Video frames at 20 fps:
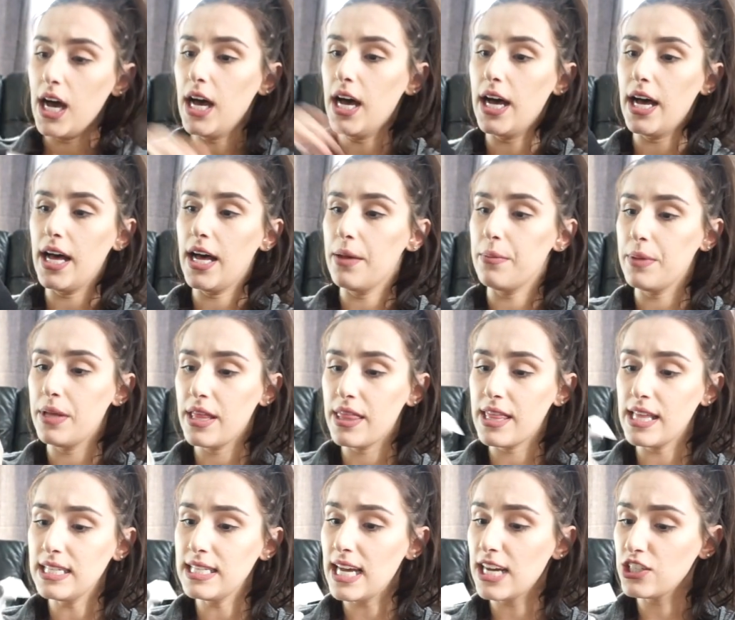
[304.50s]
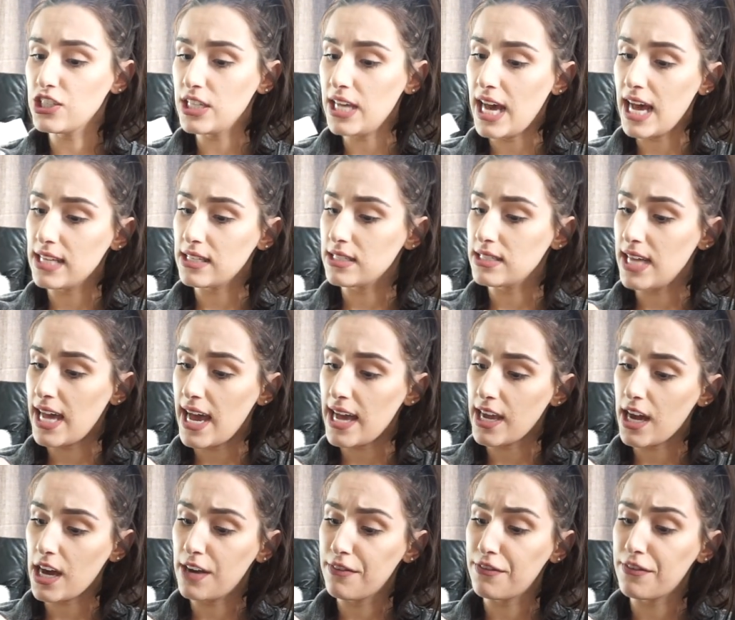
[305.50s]
Um, this actually has a
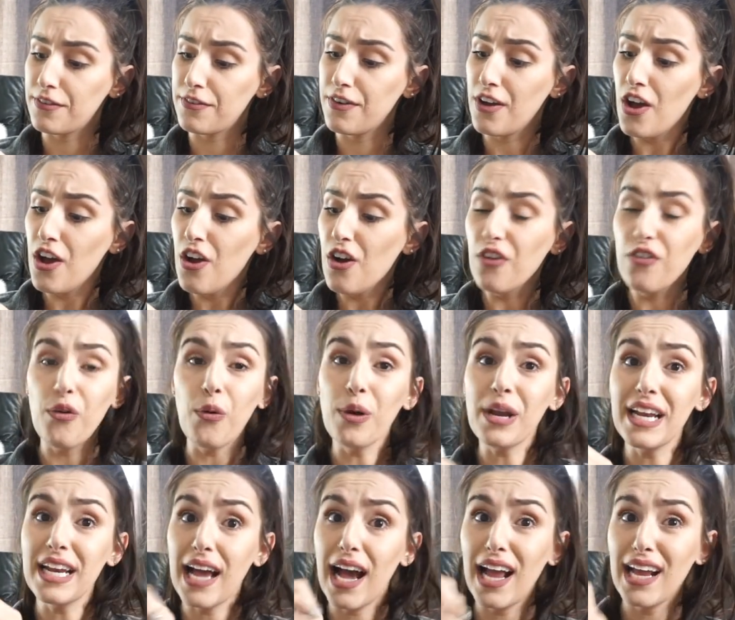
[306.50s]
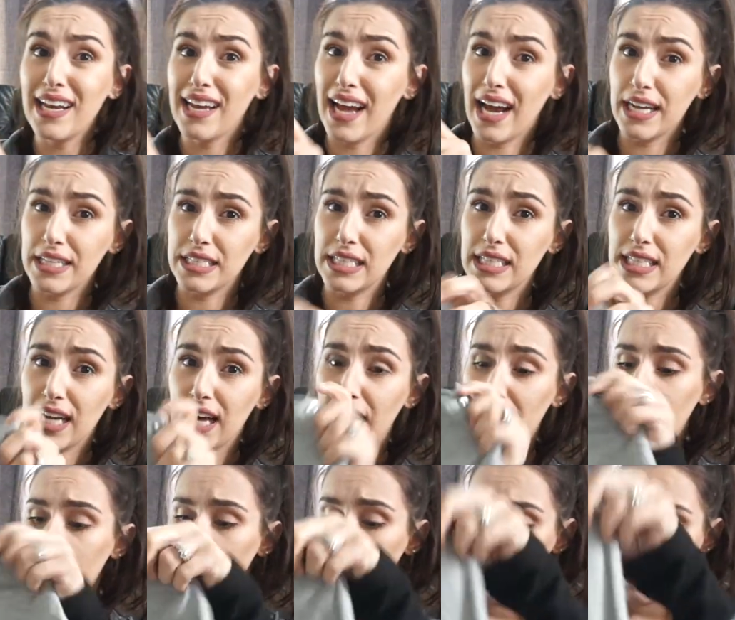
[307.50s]
tag on it for forty-nine
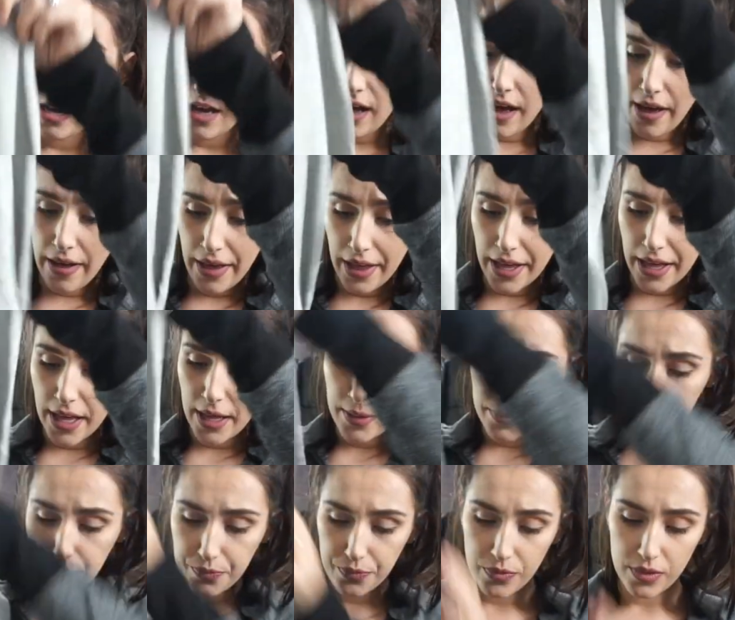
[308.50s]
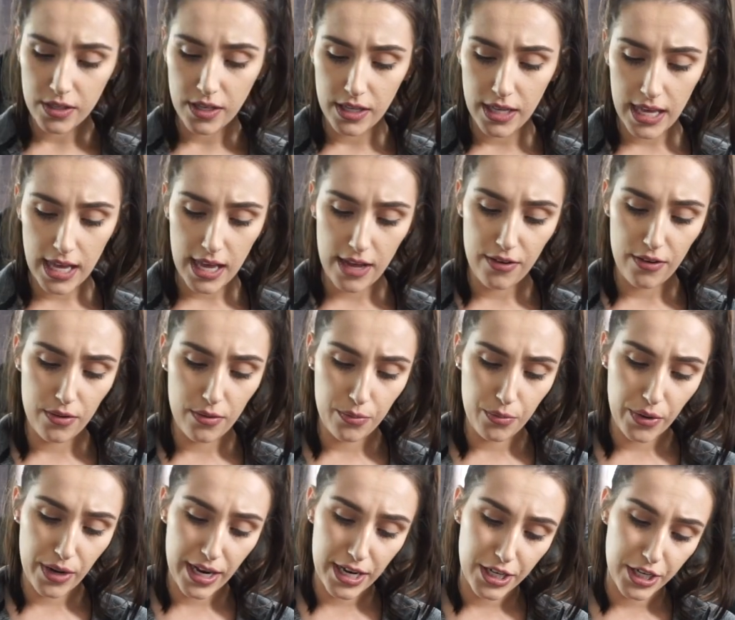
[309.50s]
ninety-nine. Um,
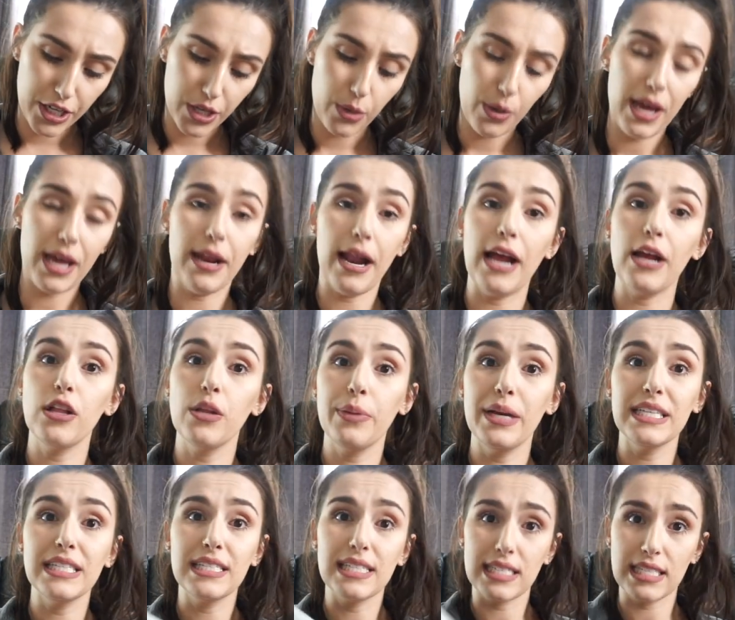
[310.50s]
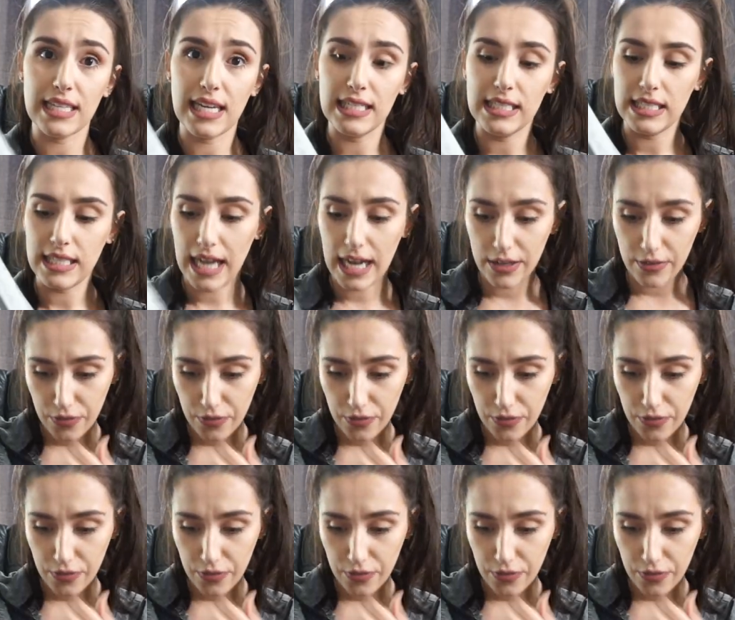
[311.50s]
brand new, and I only paid six ninety-nine